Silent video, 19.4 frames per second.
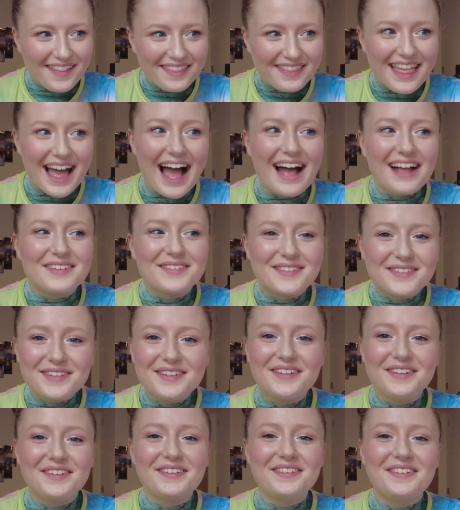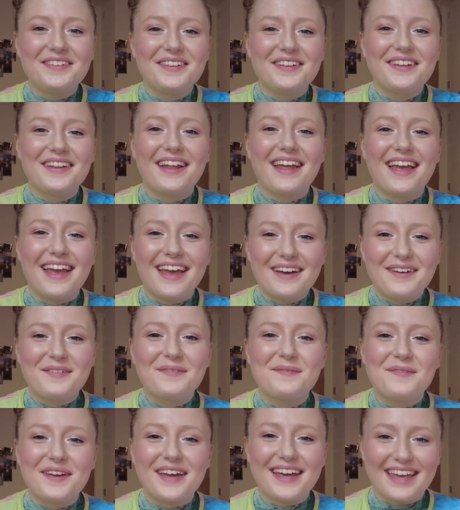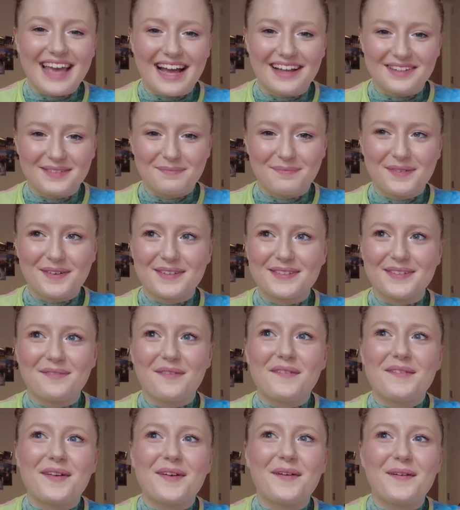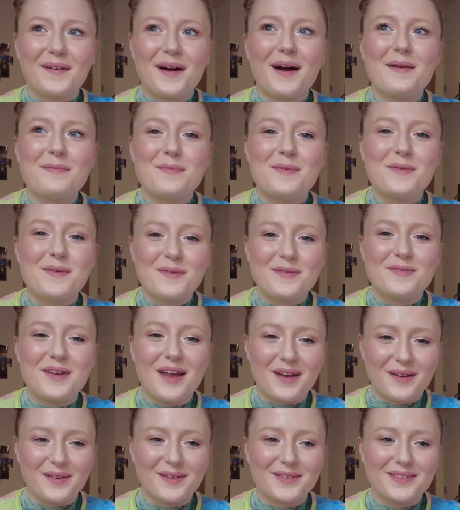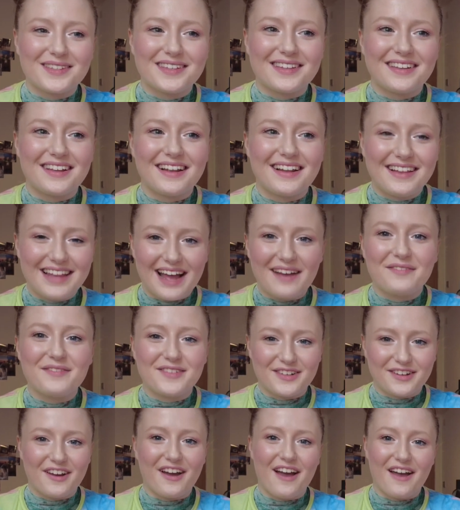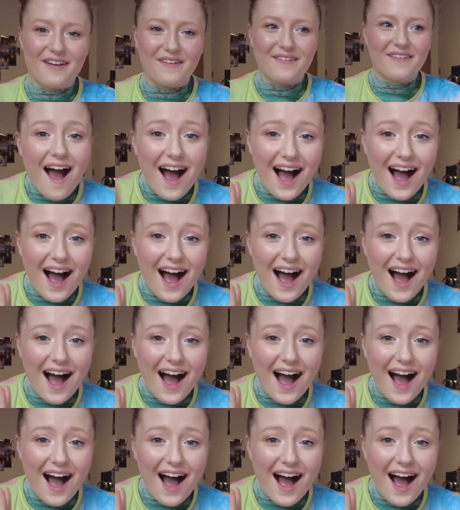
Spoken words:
that soon it will be a yes, because I've only got a couple of no's left to go.